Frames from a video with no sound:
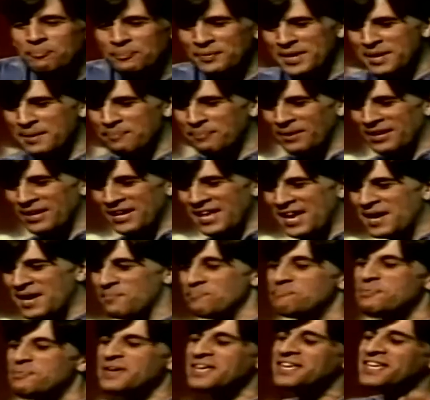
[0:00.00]
people in,
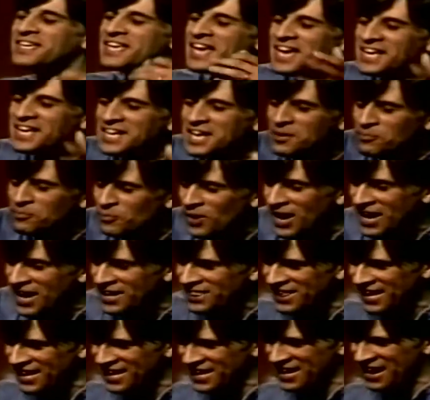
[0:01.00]
beginning where
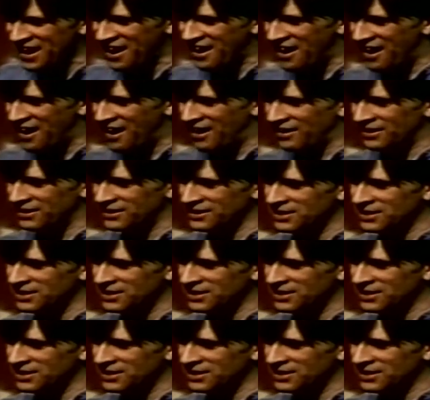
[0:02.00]
they are.